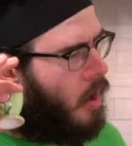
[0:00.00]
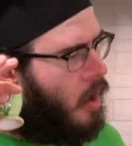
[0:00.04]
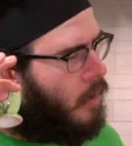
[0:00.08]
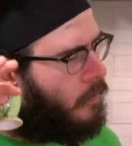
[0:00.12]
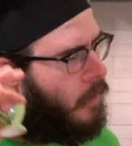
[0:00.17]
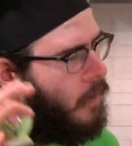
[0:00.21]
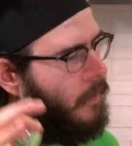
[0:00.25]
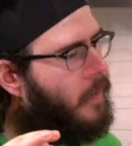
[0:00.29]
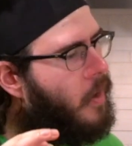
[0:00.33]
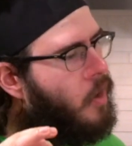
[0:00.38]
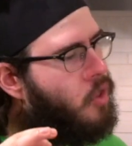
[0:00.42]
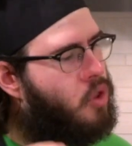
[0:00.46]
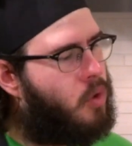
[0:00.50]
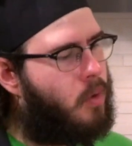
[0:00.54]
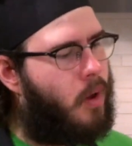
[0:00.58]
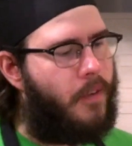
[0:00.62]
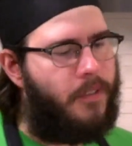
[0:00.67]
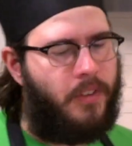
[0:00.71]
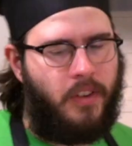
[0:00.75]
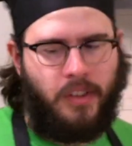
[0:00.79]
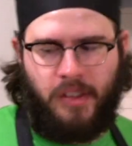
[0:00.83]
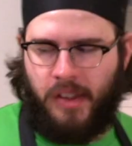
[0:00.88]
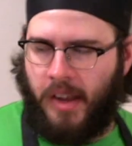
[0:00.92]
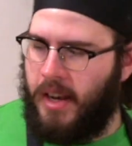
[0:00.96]
For future
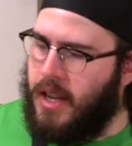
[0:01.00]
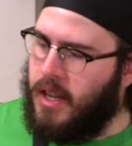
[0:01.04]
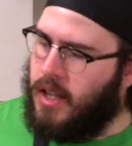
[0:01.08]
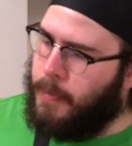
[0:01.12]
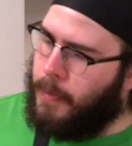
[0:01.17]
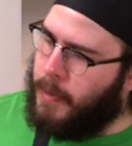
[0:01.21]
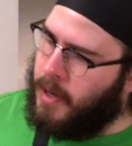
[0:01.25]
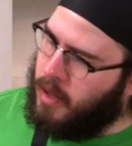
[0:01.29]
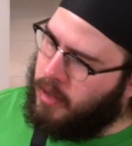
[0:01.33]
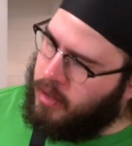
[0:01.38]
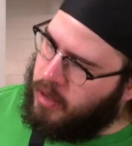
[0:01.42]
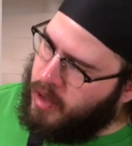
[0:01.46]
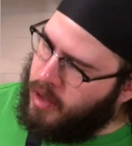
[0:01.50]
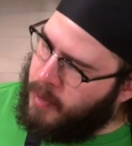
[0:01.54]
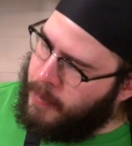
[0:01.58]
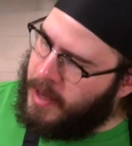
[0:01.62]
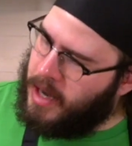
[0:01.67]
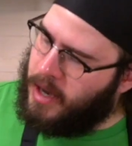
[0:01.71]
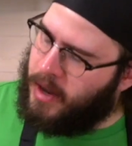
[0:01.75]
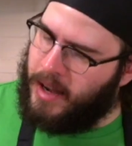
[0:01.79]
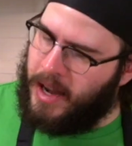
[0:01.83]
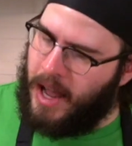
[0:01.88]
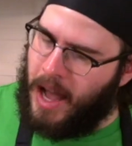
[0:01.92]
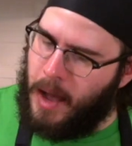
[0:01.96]
reference, I need to put a
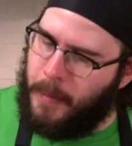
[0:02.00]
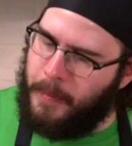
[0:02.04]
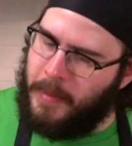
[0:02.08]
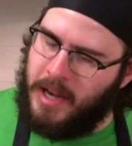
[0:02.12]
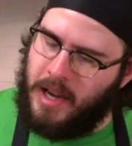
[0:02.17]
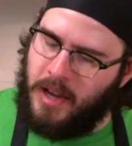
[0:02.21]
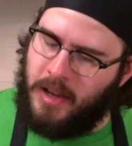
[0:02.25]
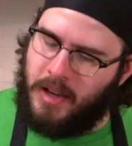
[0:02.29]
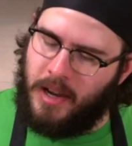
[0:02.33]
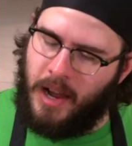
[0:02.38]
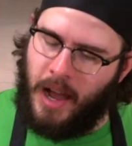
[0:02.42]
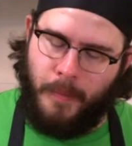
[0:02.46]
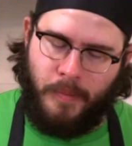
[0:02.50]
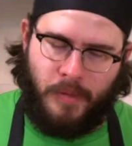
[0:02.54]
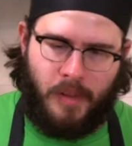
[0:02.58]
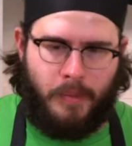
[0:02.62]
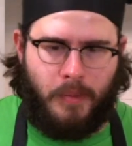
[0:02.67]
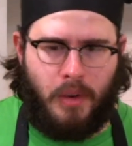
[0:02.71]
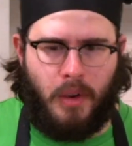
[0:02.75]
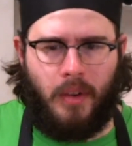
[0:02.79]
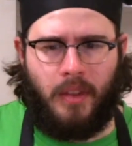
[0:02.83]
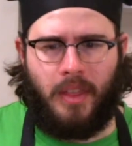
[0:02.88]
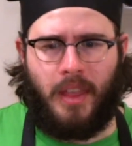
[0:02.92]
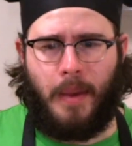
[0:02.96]
limit on how many times
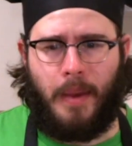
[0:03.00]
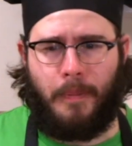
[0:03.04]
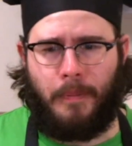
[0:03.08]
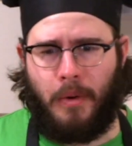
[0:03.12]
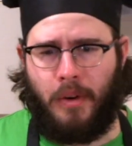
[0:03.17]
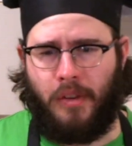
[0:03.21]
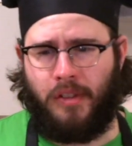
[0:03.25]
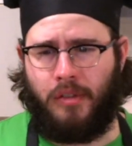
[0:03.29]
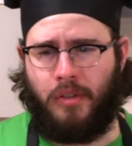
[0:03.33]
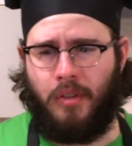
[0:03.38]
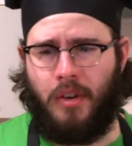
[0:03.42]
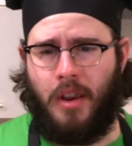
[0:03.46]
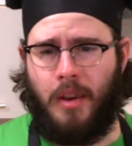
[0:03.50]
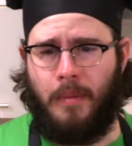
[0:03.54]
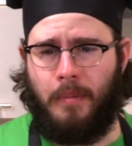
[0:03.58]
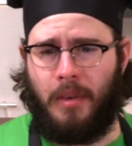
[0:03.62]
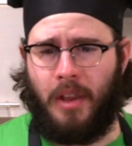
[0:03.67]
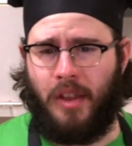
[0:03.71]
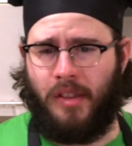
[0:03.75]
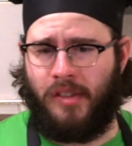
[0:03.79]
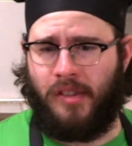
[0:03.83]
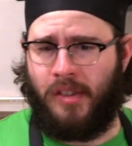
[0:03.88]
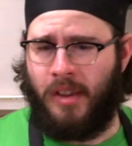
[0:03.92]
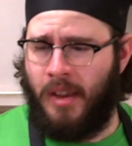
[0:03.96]
I'm doing that per stream,
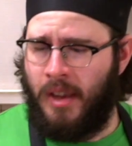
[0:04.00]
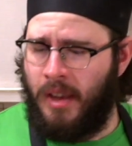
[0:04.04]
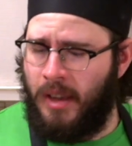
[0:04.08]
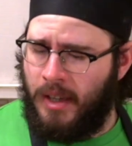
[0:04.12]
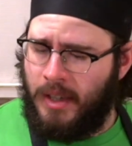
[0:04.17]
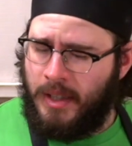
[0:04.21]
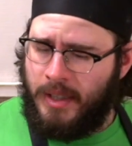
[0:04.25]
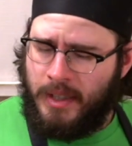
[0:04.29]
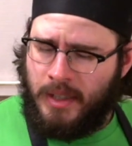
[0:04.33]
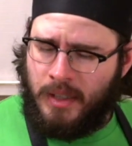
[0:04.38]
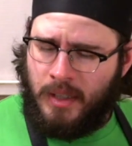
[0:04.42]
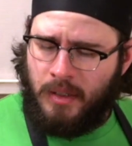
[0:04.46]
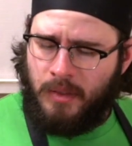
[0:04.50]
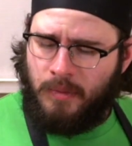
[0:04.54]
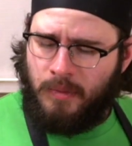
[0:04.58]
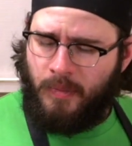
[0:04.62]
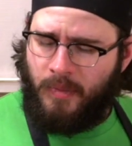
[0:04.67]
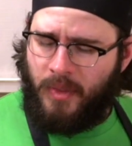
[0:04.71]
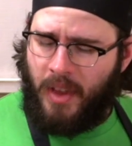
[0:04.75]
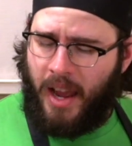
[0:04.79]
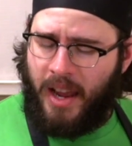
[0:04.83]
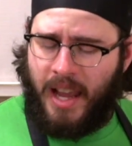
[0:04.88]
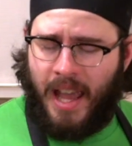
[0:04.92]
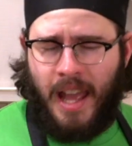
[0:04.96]
because
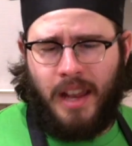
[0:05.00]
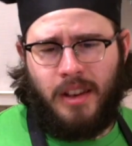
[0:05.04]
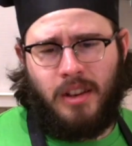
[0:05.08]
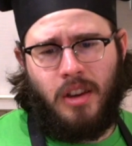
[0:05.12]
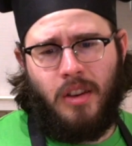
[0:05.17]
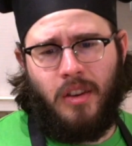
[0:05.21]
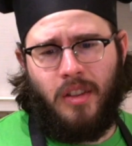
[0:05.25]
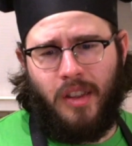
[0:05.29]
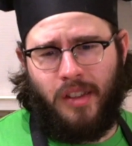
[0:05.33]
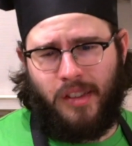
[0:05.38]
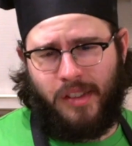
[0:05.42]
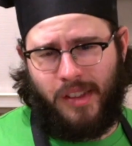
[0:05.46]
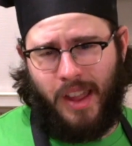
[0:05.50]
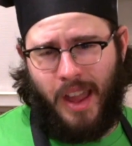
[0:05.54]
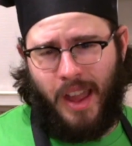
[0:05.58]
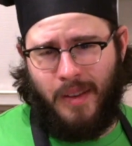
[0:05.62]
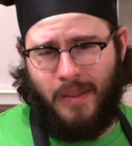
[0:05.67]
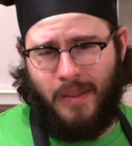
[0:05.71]
I can't do this